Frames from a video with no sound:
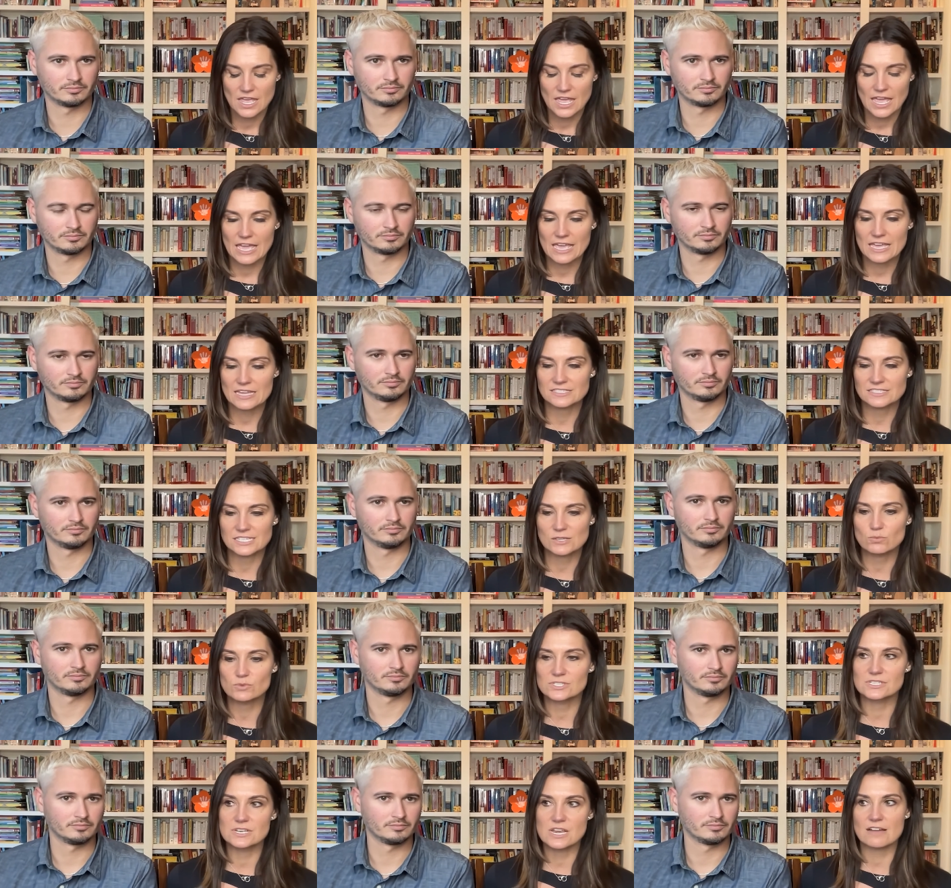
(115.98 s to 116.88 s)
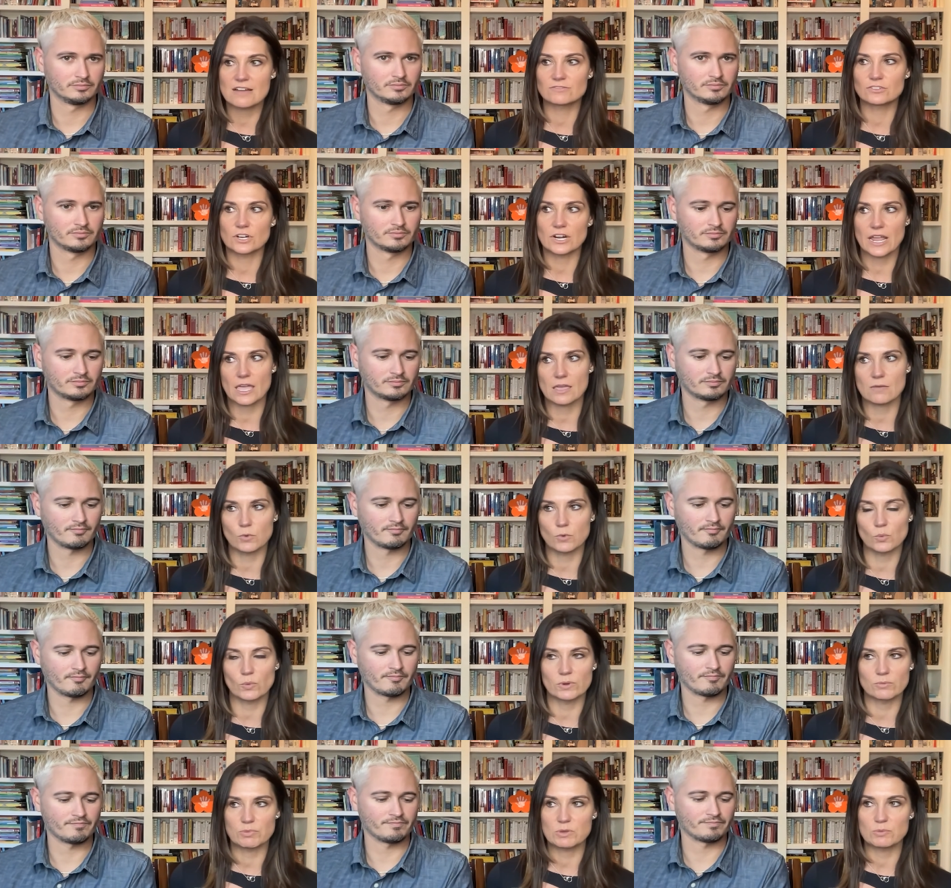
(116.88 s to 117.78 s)
Speaker 1: and he was never able
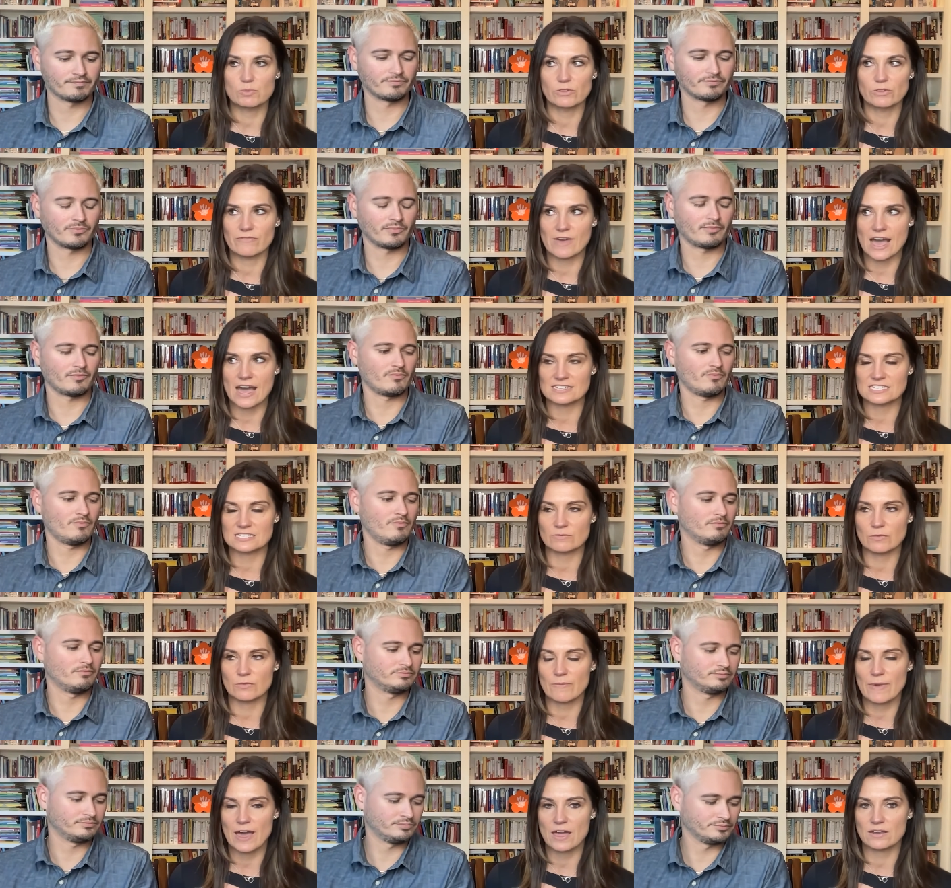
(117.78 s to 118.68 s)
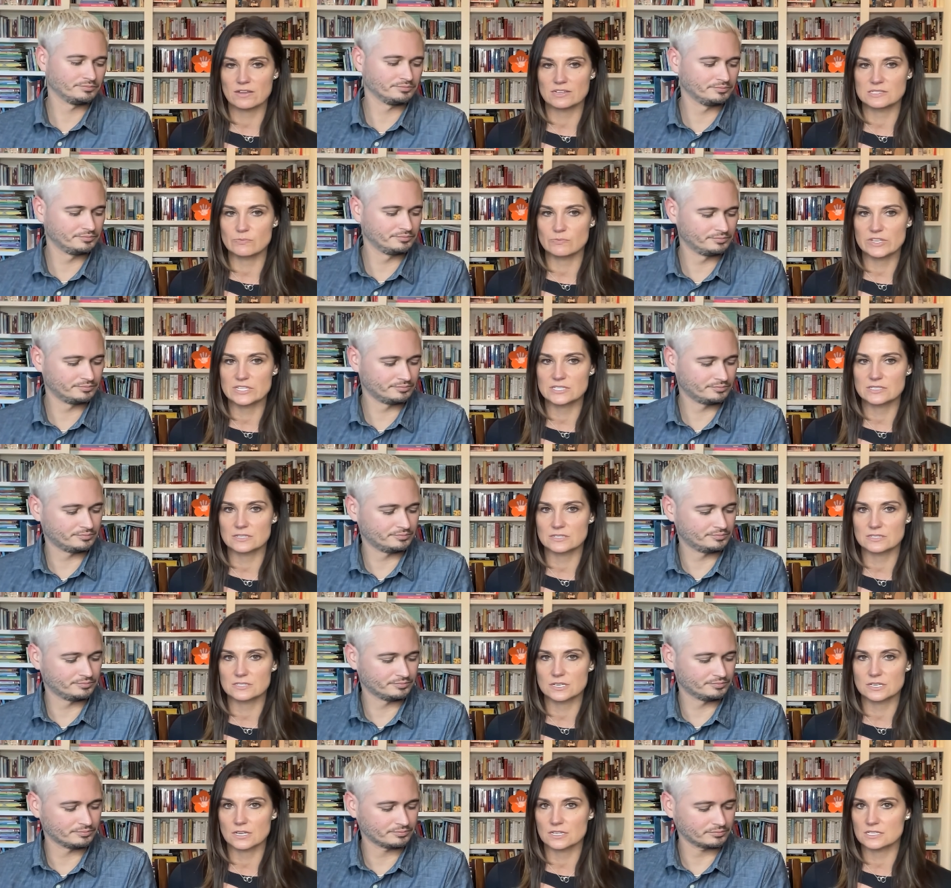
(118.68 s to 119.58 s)
when people have asked him about his business
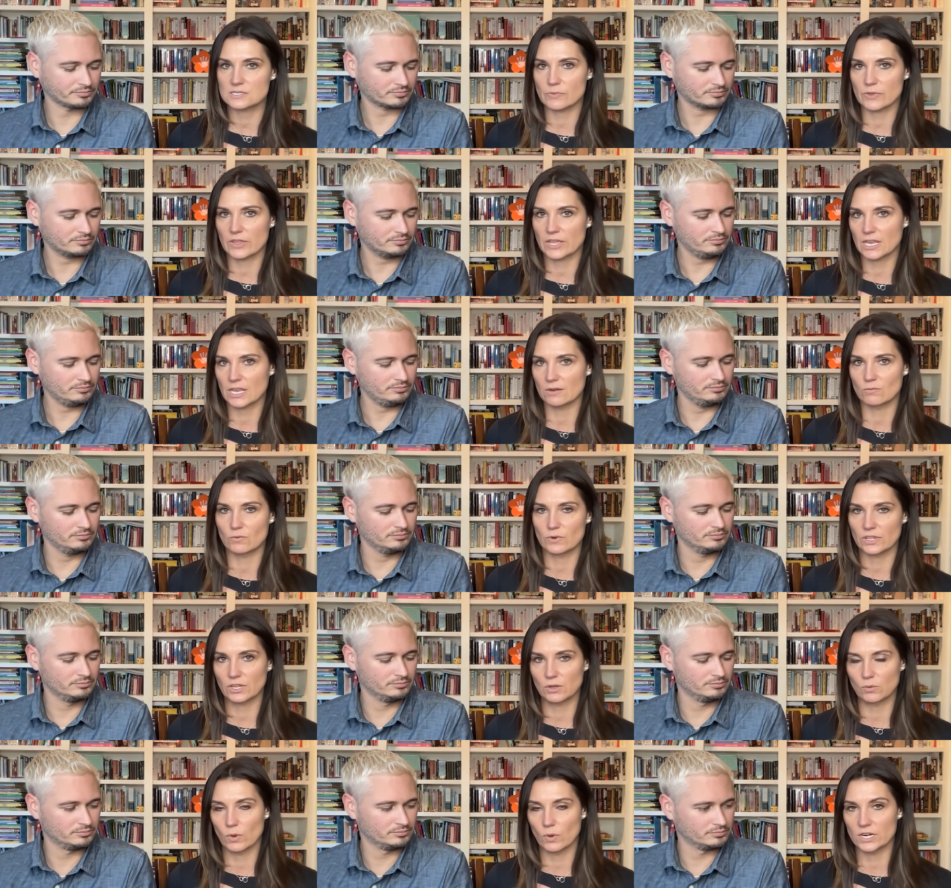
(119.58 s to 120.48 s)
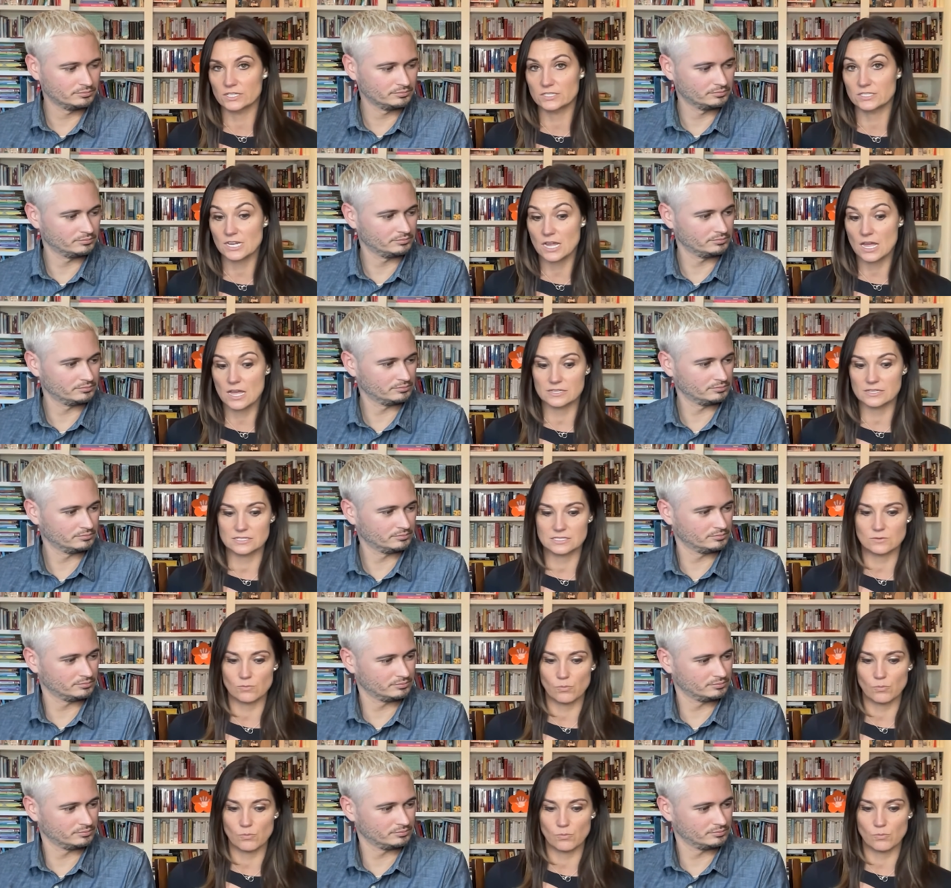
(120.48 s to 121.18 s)
to explain really what it does to